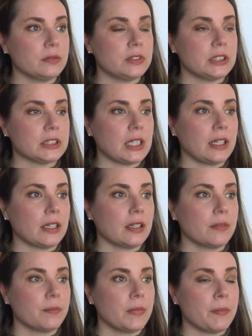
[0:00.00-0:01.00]
just like
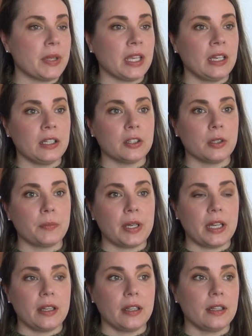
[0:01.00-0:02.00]
a bikini top
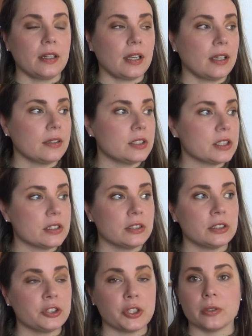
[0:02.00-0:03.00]
and
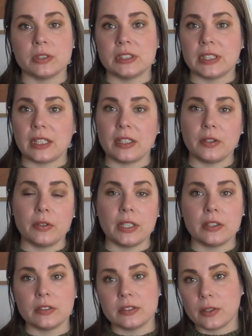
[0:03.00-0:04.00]
shorts, then you
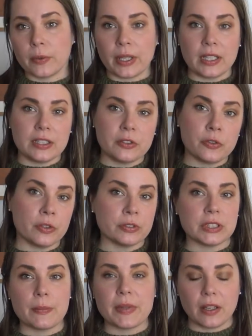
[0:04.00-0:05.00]
need to quickly throw
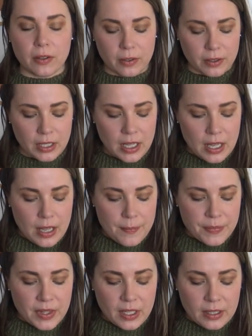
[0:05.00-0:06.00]
something on.
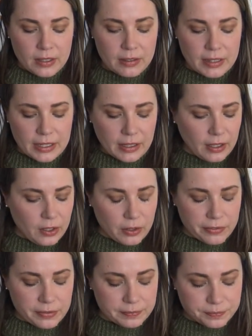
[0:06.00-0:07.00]
That kind of,